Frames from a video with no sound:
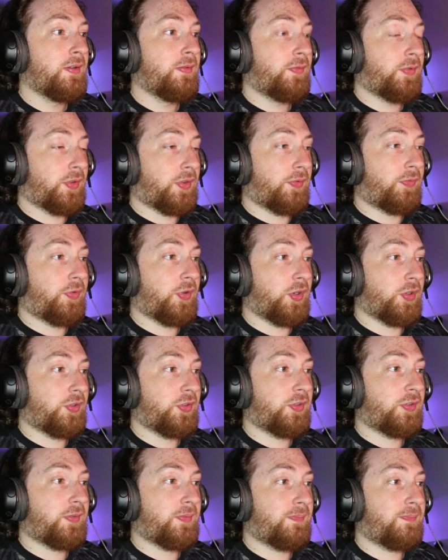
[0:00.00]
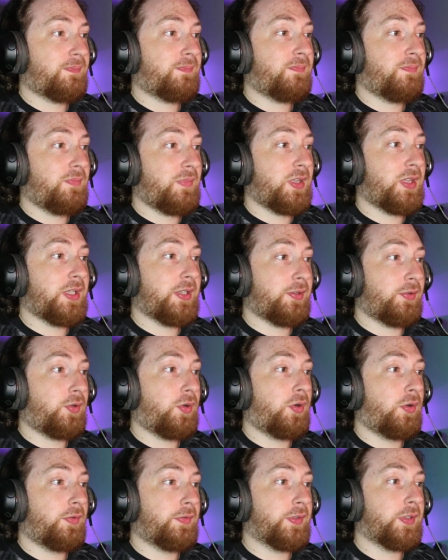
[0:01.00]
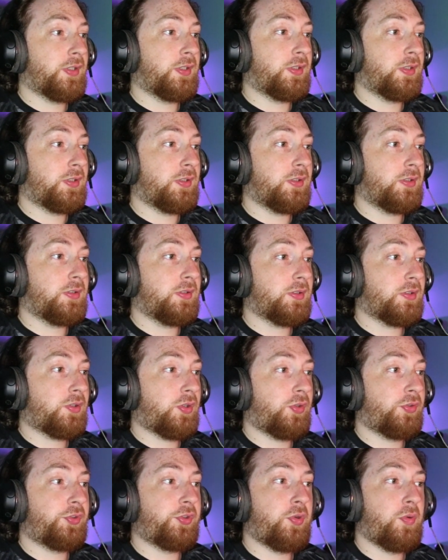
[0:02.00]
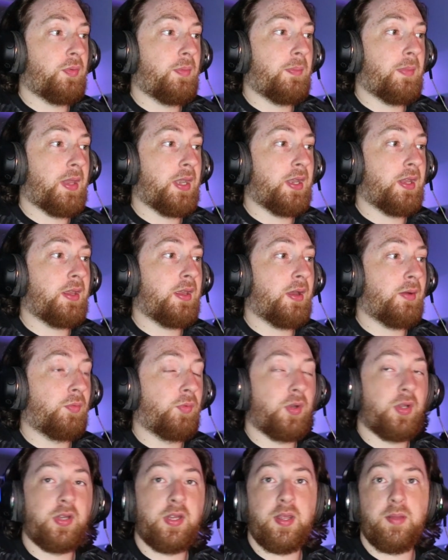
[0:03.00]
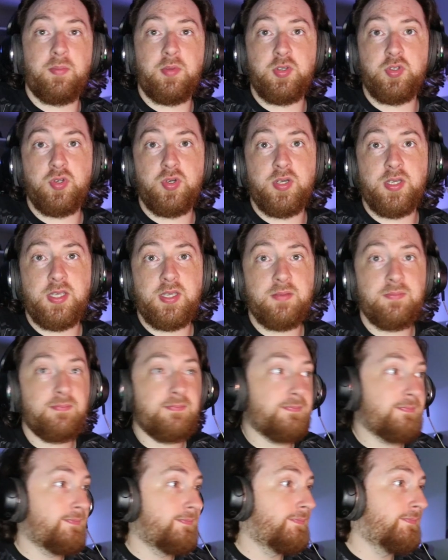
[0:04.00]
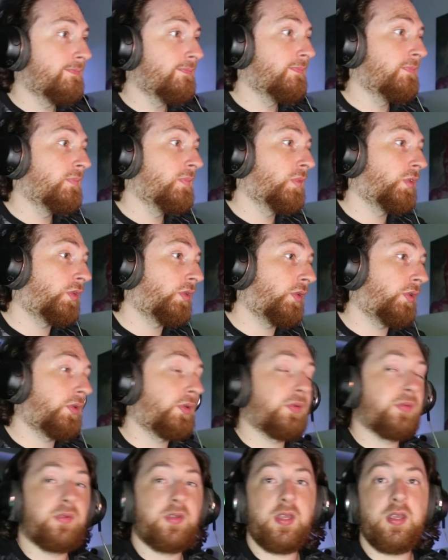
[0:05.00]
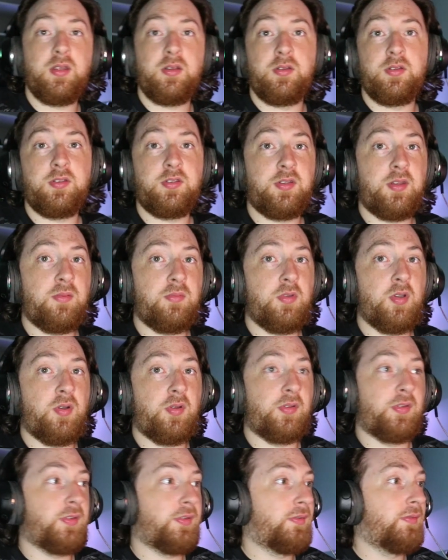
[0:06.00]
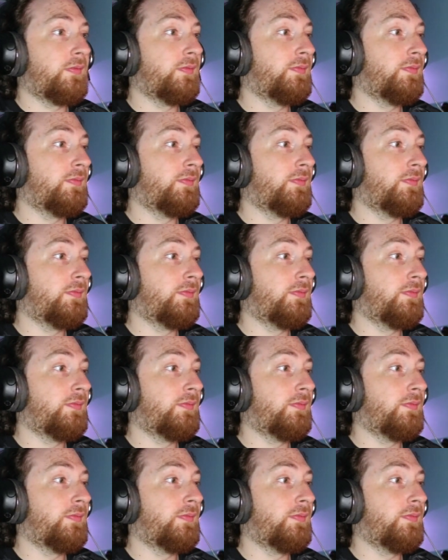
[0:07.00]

for the first little over close to a minute, I really am enjoying it. So yeah, just keep going.